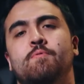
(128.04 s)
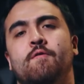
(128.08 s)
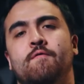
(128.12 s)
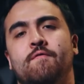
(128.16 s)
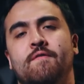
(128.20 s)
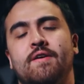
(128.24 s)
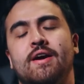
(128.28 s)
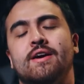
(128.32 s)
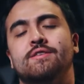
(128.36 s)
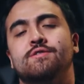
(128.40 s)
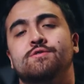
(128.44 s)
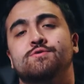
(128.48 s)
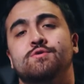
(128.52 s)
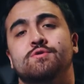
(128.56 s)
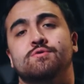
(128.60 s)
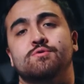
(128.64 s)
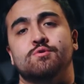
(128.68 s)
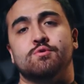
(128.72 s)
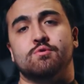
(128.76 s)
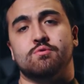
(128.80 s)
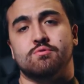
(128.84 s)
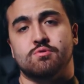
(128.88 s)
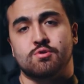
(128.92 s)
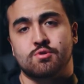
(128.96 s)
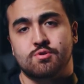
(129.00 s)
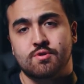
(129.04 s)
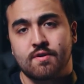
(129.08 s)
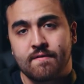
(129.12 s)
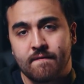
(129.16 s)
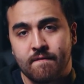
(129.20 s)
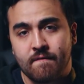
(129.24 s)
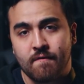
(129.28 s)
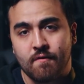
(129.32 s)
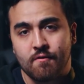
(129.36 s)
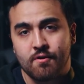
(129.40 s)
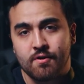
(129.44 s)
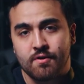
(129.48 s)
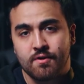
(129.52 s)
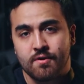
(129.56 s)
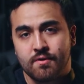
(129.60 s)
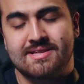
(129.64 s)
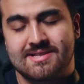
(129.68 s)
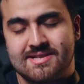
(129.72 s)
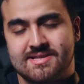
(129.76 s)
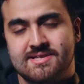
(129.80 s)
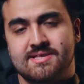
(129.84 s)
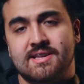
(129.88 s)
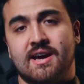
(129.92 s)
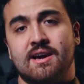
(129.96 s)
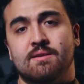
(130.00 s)
of editor you're looking for,
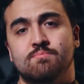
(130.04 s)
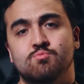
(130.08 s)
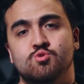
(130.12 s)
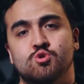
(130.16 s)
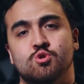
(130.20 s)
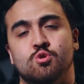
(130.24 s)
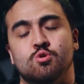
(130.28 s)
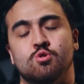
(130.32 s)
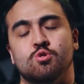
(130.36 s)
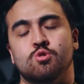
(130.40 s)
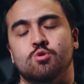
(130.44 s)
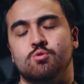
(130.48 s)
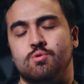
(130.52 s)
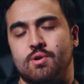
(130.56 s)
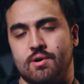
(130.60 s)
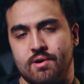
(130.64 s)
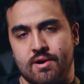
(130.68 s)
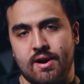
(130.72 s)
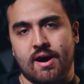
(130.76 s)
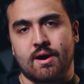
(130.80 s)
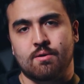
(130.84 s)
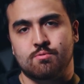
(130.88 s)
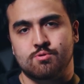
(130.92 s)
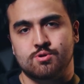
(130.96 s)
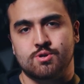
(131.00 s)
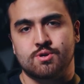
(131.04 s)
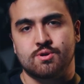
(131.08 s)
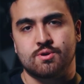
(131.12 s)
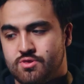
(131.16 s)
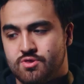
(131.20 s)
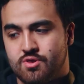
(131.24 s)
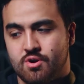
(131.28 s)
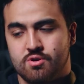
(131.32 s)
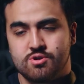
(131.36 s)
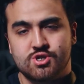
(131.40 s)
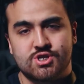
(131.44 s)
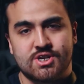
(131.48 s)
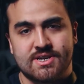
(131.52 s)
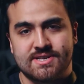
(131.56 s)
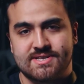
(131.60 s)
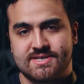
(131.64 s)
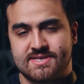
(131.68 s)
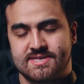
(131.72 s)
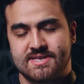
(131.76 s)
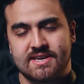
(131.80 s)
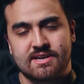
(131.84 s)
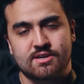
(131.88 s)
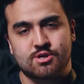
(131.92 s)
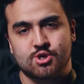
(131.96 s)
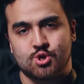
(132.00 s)
it's time to look around. Don't just
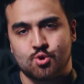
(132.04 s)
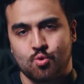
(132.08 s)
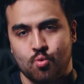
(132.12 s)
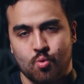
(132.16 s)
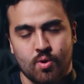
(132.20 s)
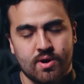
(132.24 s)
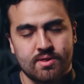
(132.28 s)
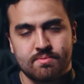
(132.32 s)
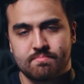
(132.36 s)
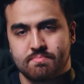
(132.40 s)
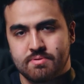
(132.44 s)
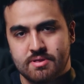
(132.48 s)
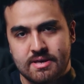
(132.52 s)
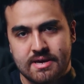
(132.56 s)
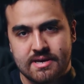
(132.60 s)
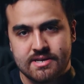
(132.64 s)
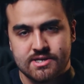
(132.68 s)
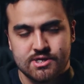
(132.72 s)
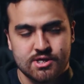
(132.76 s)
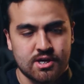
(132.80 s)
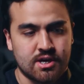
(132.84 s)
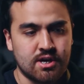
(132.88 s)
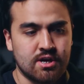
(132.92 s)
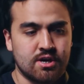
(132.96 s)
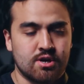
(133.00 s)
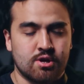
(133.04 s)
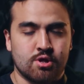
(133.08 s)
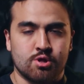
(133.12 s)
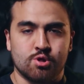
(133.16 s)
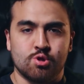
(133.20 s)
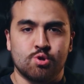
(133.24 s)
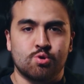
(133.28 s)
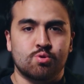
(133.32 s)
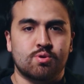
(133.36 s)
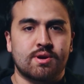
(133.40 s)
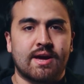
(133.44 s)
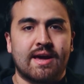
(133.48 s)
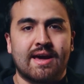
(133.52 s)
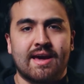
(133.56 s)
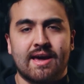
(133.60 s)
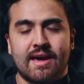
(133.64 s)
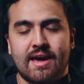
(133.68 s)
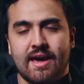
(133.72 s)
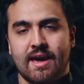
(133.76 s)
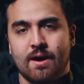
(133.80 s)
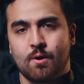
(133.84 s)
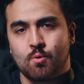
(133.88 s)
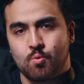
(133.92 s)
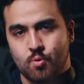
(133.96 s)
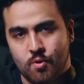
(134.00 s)
stick to one place, look
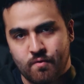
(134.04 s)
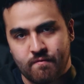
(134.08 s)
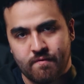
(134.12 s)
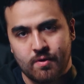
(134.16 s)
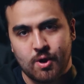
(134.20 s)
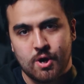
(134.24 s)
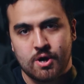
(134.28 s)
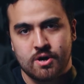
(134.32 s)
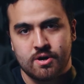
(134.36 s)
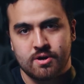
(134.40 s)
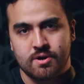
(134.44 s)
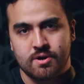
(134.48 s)
everywhere.